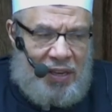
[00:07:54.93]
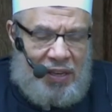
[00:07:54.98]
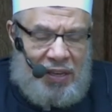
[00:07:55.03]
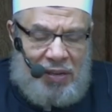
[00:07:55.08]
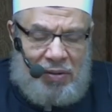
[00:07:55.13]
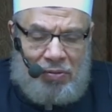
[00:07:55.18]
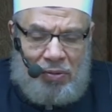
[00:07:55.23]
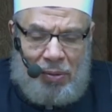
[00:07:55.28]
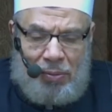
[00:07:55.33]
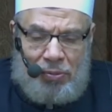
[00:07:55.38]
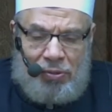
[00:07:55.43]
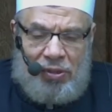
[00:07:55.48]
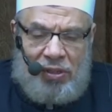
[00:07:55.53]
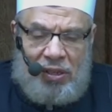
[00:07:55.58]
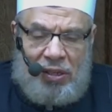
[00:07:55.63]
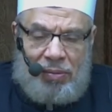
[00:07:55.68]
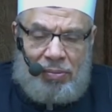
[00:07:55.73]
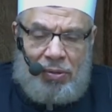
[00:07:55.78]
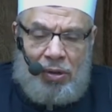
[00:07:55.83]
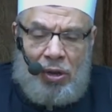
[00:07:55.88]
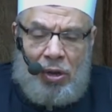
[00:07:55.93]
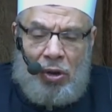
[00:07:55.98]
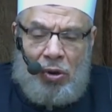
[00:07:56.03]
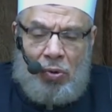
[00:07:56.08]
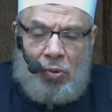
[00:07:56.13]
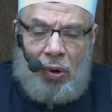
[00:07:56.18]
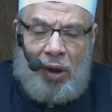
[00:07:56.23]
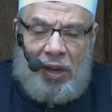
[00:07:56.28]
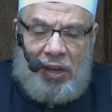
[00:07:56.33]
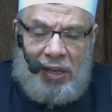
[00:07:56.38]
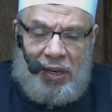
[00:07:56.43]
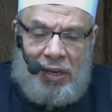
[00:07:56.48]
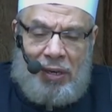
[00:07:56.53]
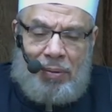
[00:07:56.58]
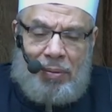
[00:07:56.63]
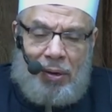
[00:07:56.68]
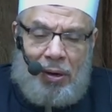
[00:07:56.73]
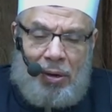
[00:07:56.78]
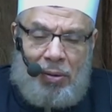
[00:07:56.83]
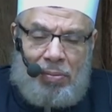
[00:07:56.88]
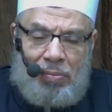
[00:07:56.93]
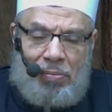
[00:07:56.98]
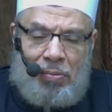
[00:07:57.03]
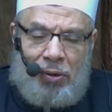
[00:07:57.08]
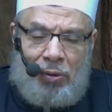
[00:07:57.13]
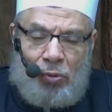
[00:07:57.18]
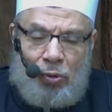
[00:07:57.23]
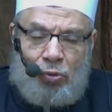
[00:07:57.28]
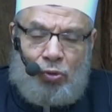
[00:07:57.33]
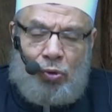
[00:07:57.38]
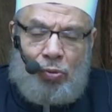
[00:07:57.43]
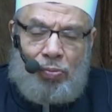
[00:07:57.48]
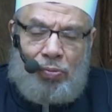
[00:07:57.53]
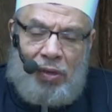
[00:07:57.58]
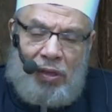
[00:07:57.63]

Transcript: in Al Bukhari Muslim and all others.